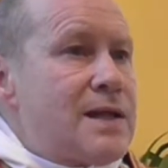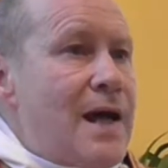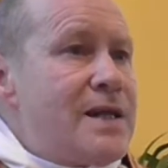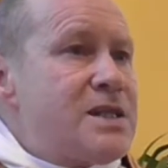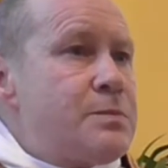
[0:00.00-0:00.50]

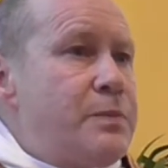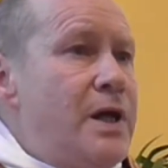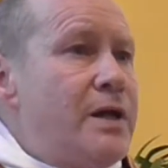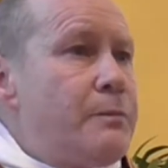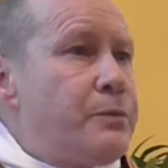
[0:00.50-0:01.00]
That's
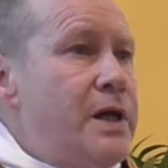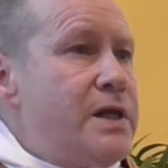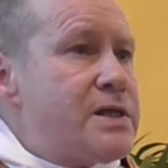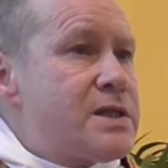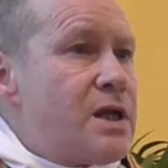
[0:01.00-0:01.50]
being a
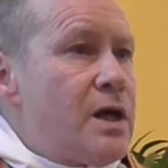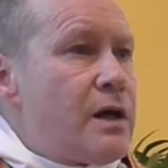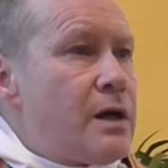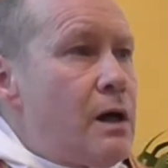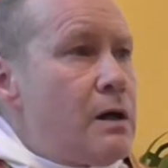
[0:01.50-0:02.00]
priest,
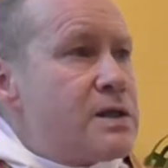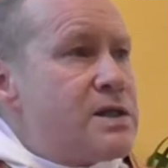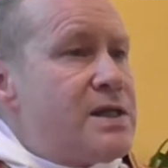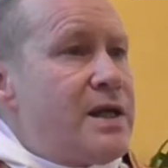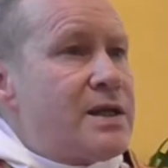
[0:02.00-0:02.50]
not
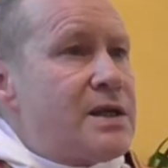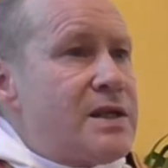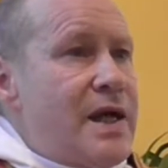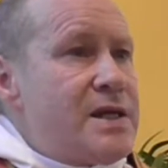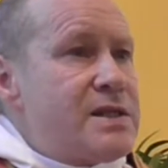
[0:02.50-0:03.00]
sitting at a
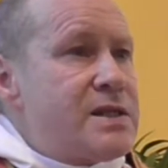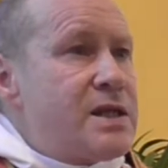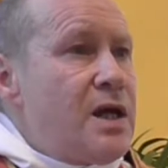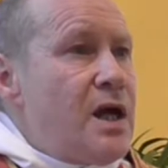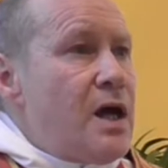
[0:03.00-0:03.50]

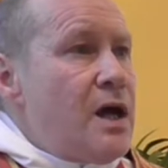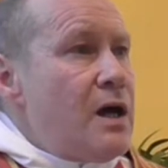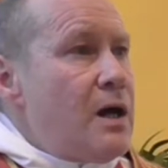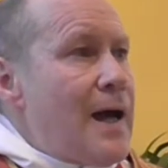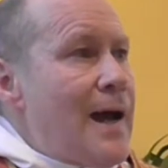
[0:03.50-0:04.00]
desk,
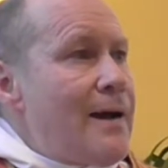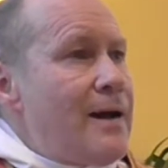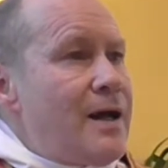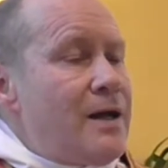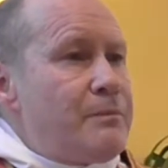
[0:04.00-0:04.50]

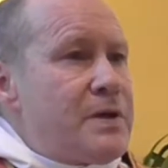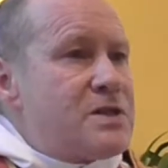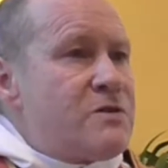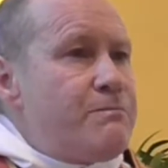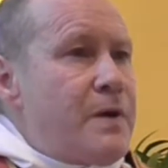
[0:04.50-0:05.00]
handling
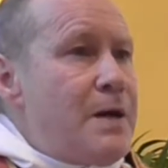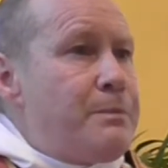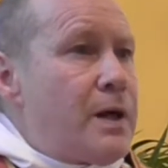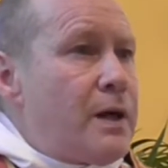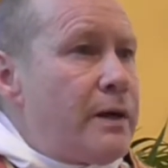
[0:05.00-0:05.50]
bits of
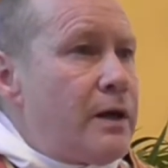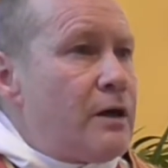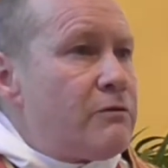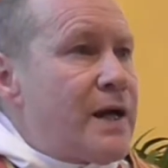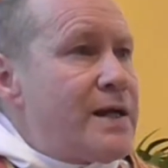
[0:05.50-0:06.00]

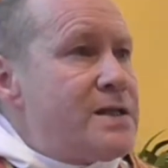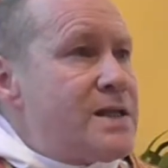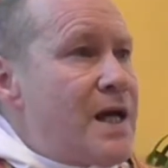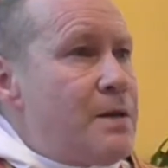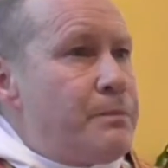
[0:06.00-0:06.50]
paper, red
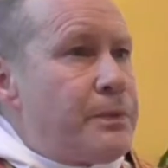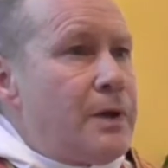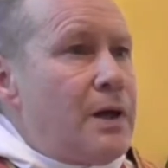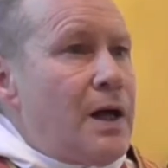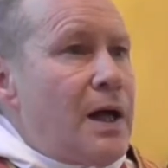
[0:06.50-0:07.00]
tape,
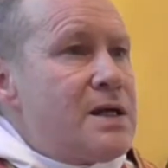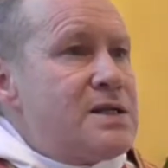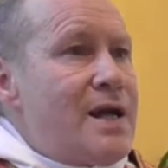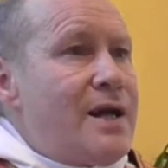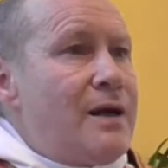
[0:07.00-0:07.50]
and
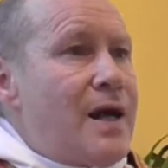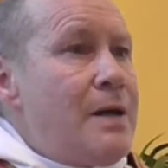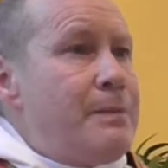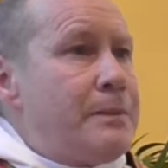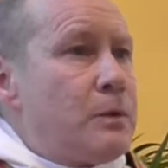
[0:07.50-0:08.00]
telling
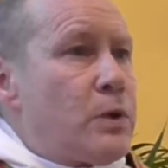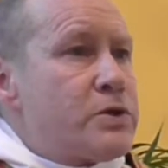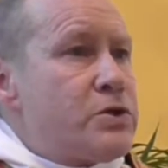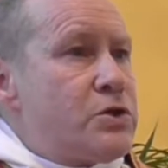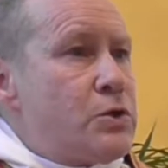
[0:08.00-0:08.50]
lay people
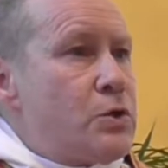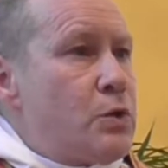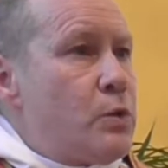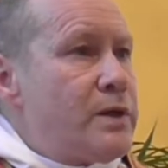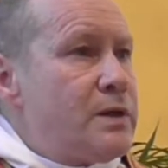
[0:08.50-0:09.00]
what to
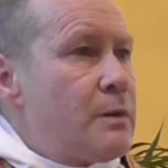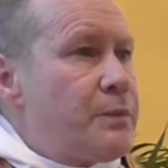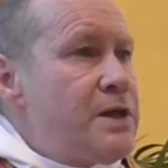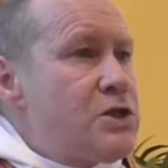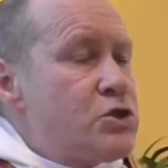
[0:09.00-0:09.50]
do when the
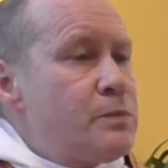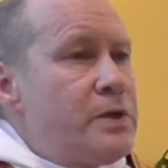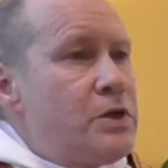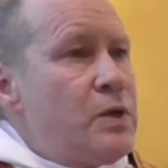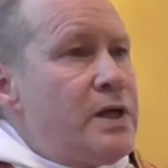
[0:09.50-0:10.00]
priest should
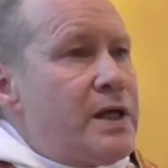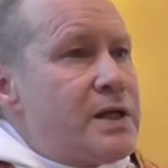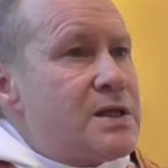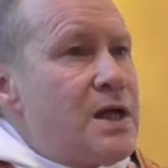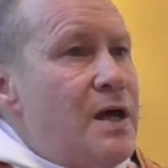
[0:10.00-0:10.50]
be doing
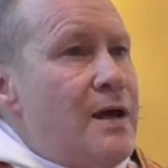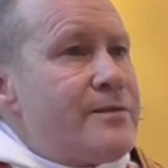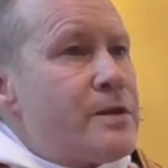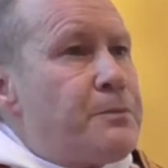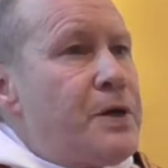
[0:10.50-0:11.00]
it.
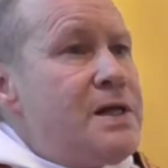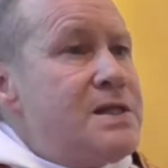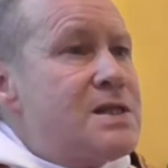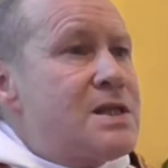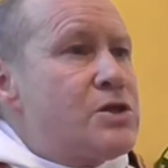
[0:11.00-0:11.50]
The
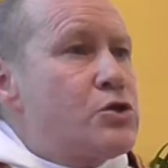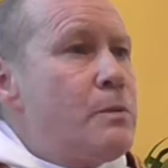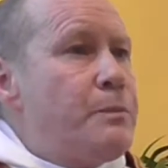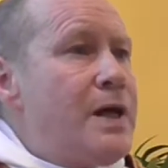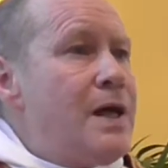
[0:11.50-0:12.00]
priest
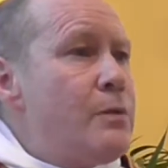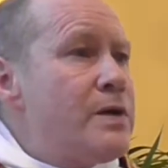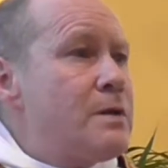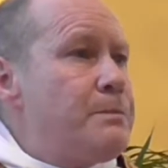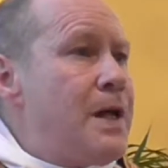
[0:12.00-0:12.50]
should be
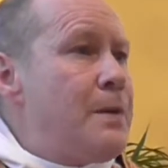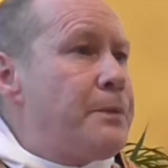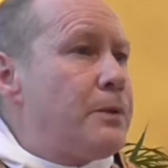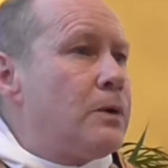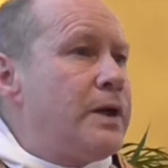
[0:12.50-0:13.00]
with the
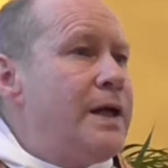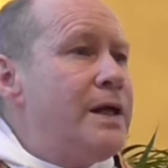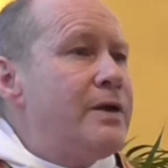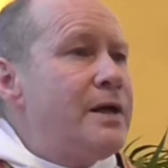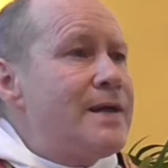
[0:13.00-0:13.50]
people,
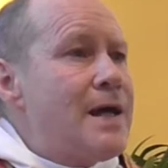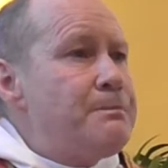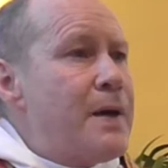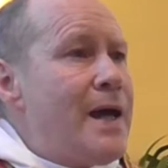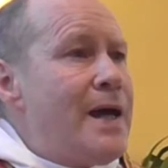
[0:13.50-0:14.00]
hearing
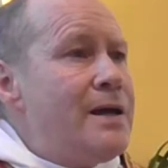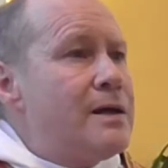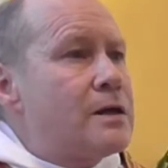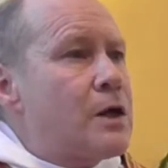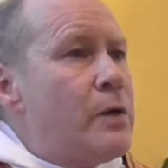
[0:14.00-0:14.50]
their pain
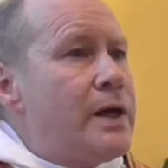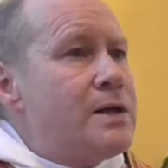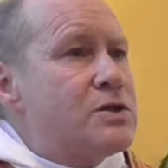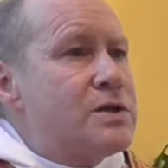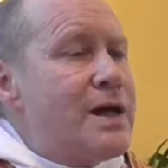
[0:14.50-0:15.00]
and going
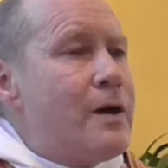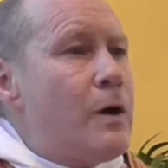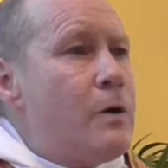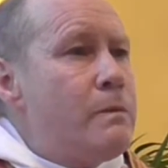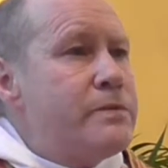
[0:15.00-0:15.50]
into their
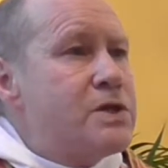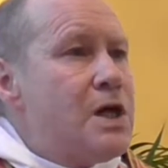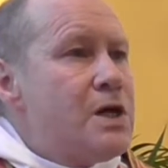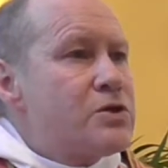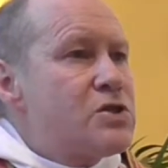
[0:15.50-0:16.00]
homes
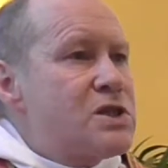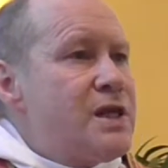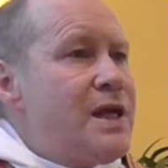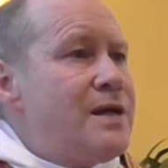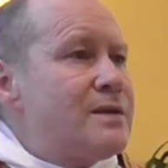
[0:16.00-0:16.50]
to
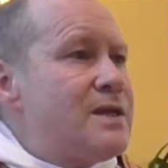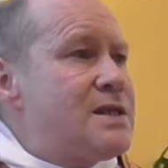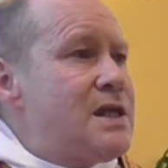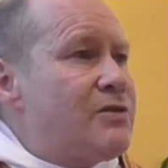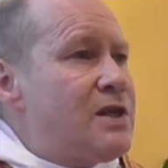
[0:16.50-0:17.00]
see the
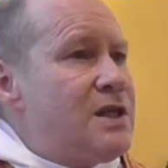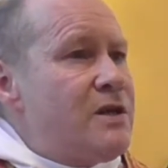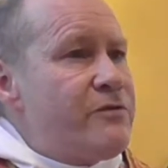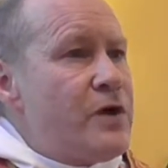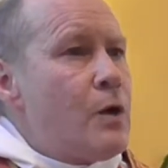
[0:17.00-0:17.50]
nitty gritty
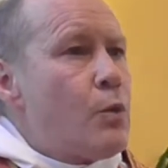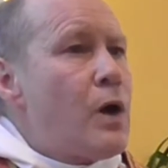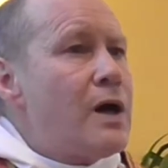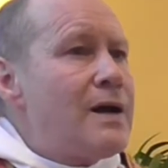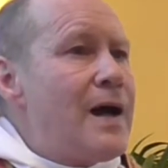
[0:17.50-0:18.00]
of
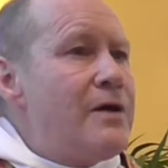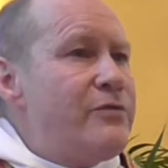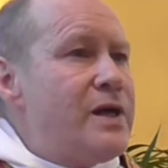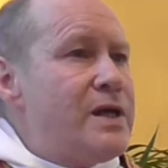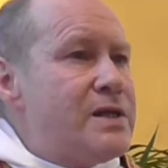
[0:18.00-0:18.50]
what
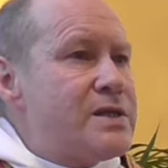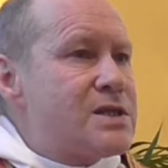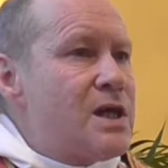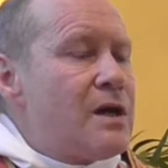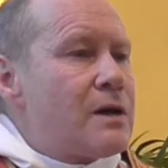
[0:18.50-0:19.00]
life is,
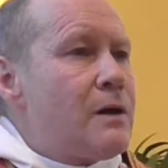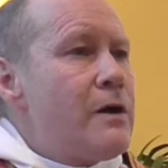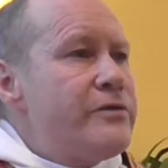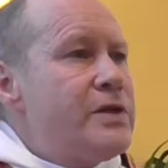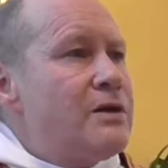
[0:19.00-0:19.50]

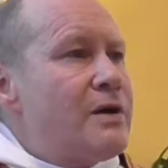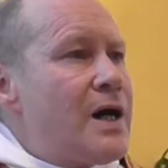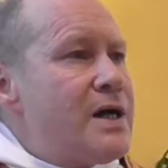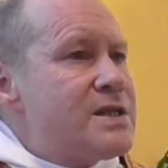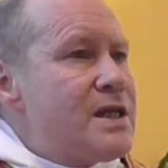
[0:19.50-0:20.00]
not
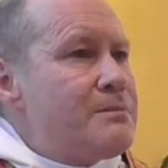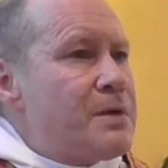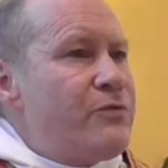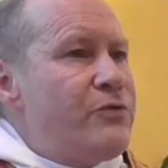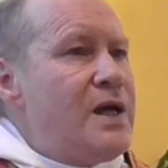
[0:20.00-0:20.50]
theorizing,
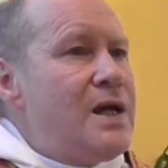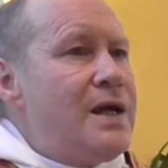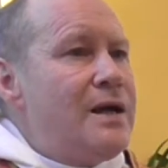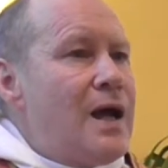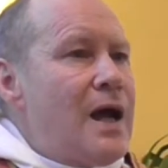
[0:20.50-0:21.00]
but
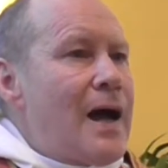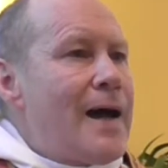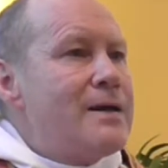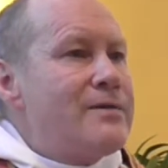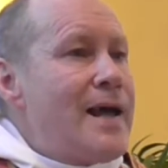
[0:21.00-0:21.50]
feeling
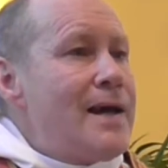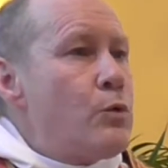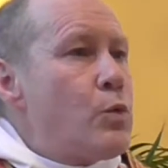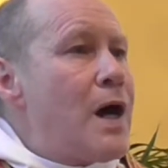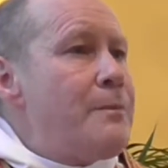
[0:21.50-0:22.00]
and
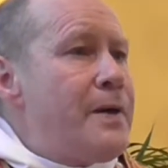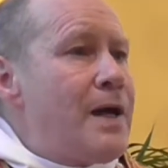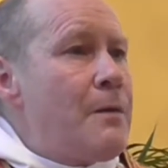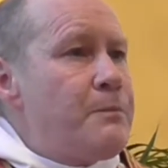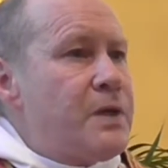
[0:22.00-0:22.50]
then wiping
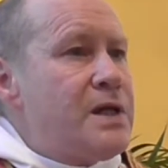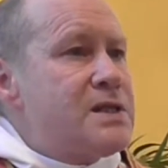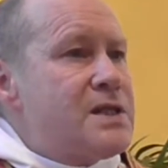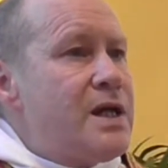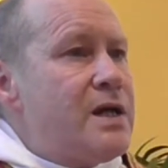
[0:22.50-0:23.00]
up these
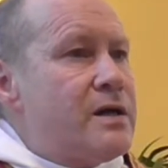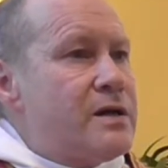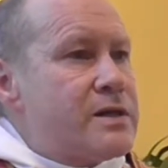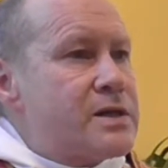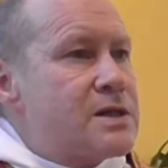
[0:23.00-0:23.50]

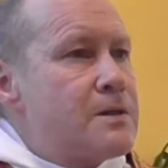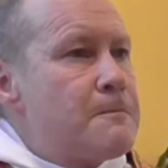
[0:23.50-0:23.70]
tears.